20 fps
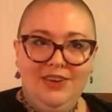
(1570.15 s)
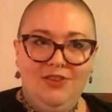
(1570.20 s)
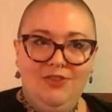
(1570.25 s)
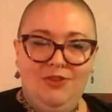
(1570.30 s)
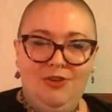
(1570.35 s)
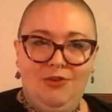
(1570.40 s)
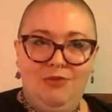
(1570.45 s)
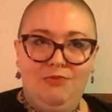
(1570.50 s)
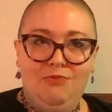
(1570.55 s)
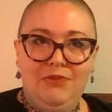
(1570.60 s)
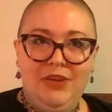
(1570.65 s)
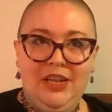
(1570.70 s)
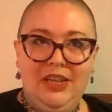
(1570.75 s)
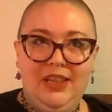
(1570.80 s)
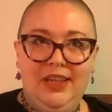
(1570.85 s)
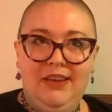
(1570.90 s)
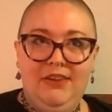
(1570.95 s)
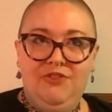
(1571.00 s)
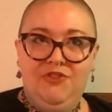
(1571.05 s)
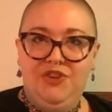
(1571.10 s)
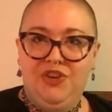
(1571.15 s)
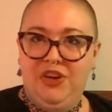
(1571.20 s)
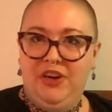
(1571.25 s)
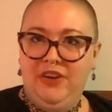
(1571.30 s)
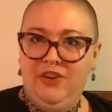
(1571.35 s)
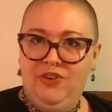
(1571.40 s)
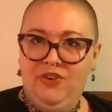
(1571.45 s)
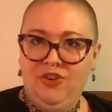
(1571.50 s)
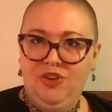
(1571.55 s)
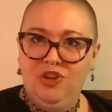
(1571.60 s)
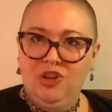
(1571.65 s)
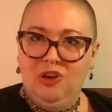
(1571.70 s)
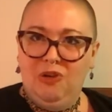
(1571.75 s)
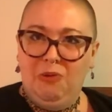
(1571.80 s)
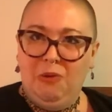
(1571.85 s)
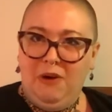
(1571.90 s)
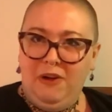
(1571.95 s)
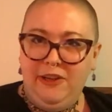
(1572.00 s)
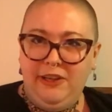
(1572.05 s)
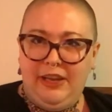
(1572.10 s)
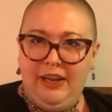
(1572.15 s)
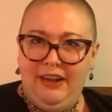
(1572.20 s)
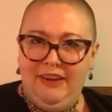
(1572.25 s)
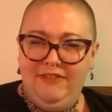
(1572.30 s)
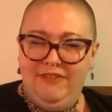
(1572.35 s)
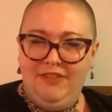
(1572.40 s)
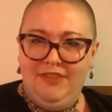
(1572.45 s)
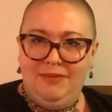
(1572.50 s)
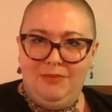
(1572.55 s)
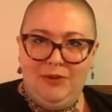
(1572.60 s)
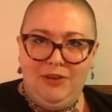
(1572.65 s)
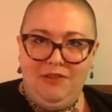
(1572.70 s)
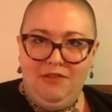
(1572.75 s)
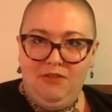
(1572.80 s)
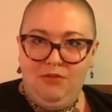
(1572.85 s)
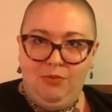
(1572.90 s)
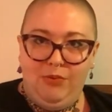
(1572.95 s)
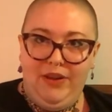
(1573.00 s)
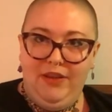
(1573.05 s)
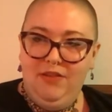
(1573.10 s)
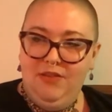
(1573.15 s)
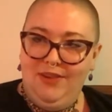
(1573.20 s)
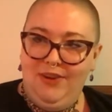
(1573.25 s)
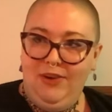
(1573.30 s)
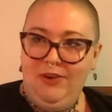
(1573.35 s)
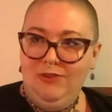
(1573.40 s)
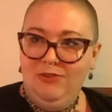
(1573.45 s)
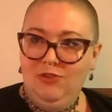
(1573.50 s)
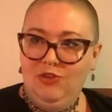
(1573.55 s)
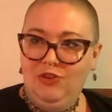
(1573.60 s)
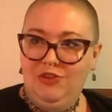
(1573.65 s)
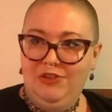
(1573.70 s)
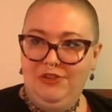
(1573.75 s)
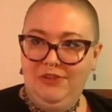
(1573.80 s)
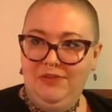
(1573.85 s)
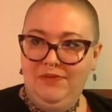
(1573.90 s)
to really judge the quality of someone's research.